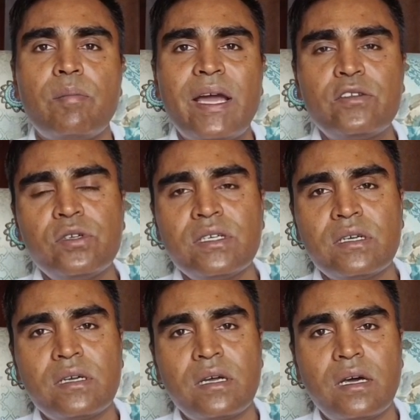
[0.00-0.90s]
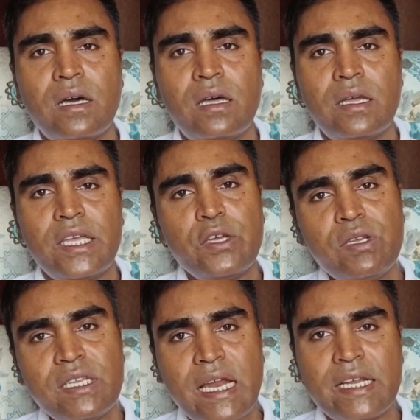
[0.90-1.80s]
by doing
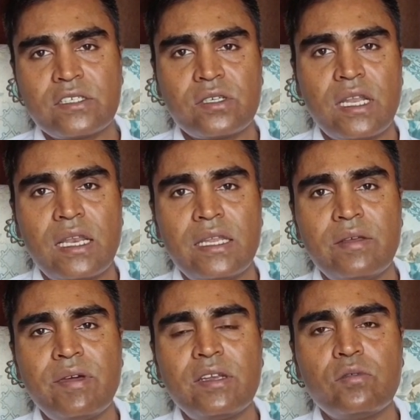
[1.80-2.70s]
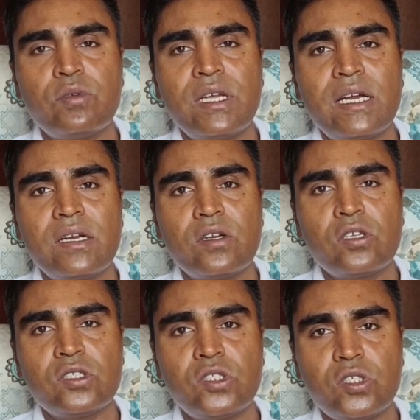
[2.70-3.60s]
unidirectional, even we are
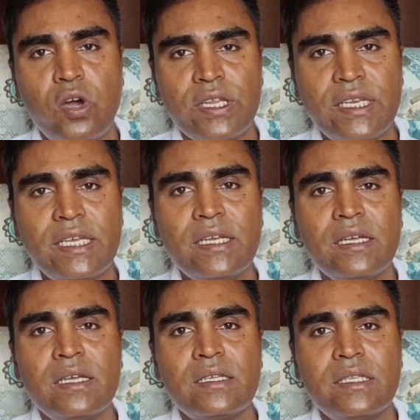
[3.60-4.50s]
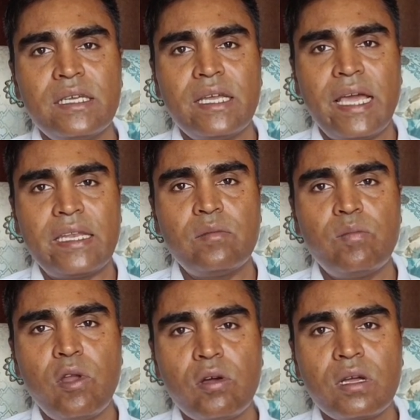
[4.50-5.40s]
not joining the en
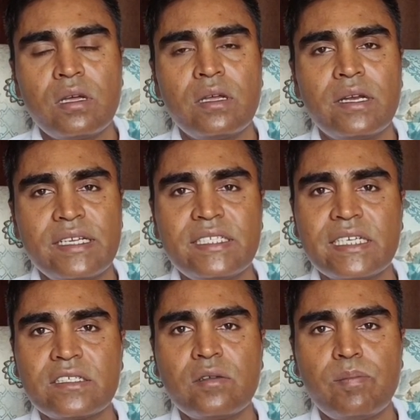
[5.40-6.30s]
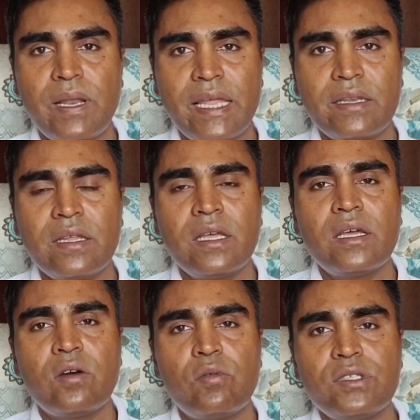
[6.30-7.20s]
bloc resection plan,
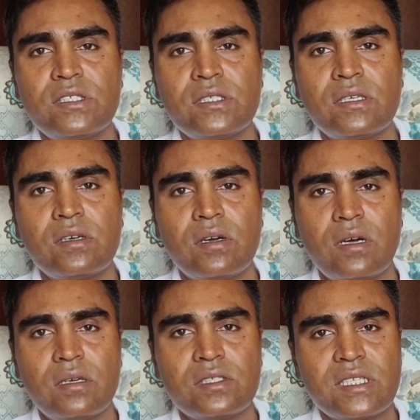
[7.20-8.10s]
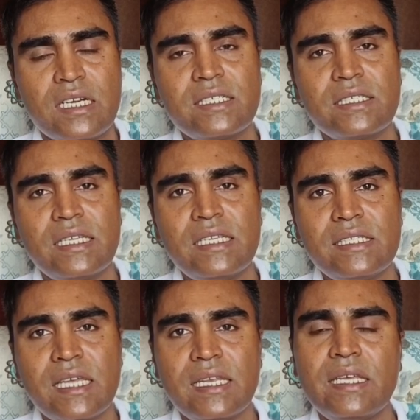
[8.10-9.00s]
which starts
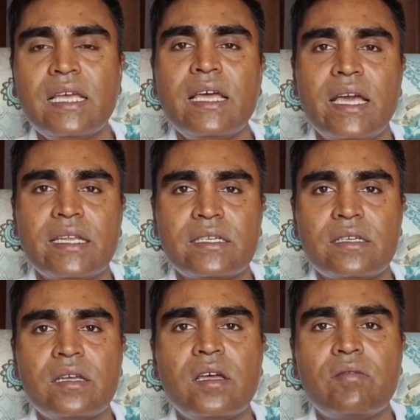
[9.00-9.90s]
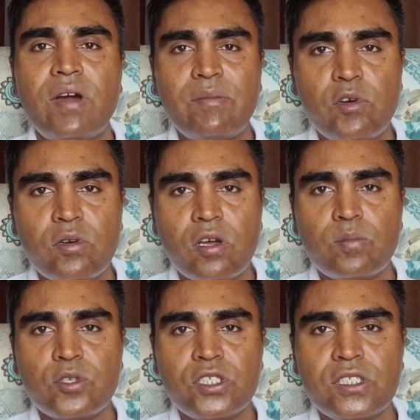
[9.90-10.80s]
initially at 5
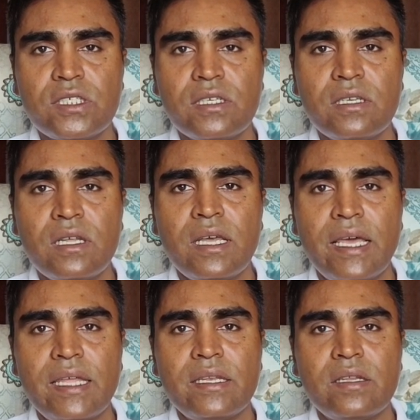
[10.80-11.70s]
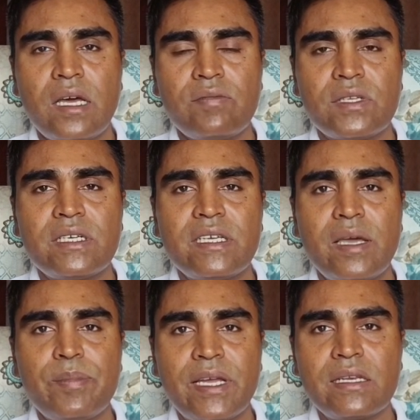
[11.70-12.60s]
o'clock position, and after the
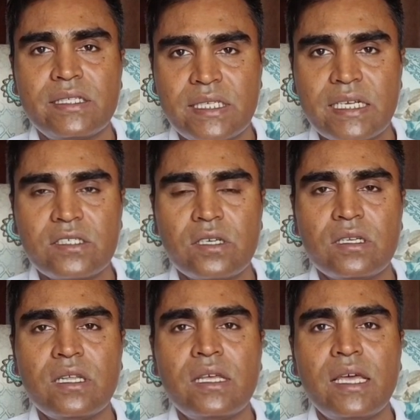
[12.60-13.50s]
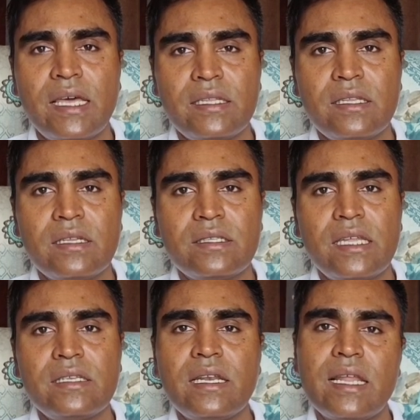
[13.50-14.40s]
apical dissection, and
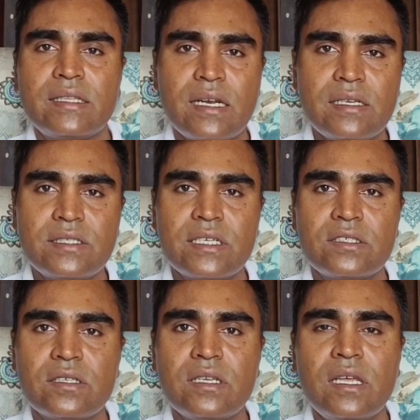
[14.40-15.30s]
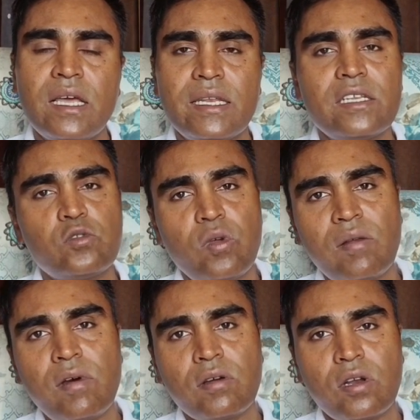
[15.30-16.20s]
then the lateral dissection, and at
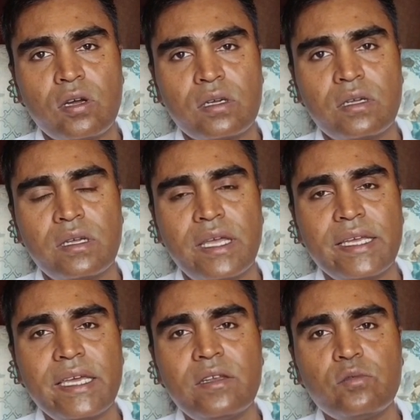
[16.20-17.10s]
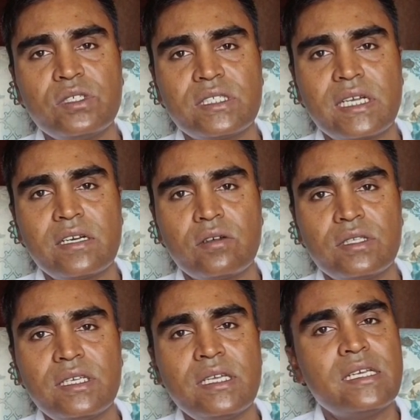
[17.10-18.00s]
12 o'clock. Again, we start
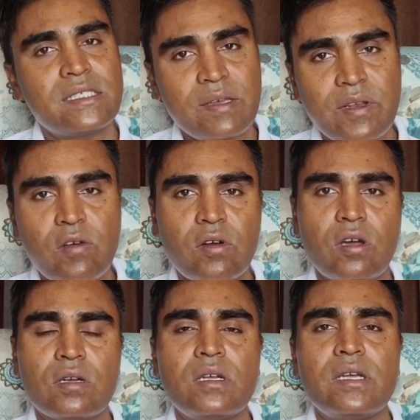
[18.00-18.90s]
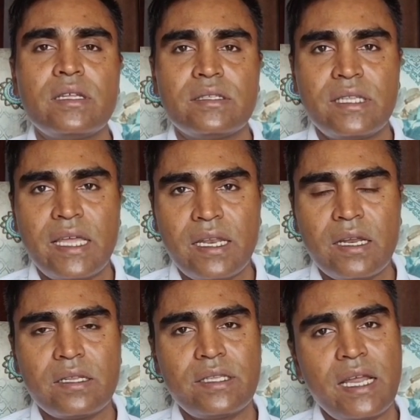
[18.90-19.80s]
on the 7 o'clock. Then
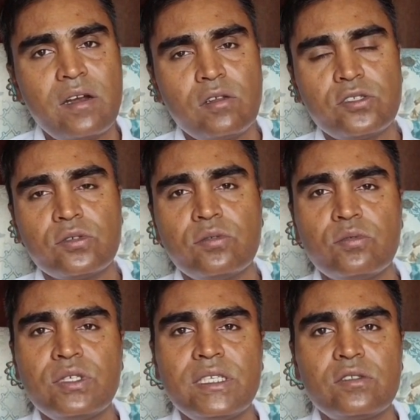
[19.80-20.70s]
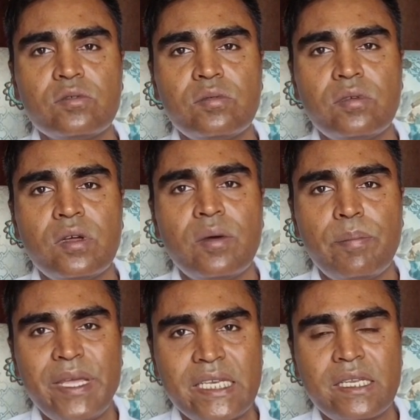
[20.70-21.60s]
there also we need to
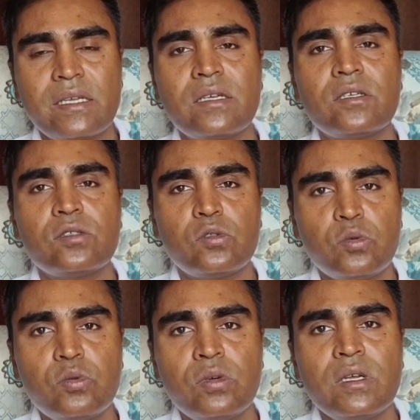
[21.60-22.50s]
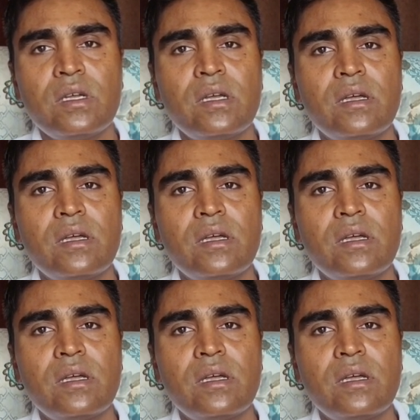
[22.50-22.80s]
meet two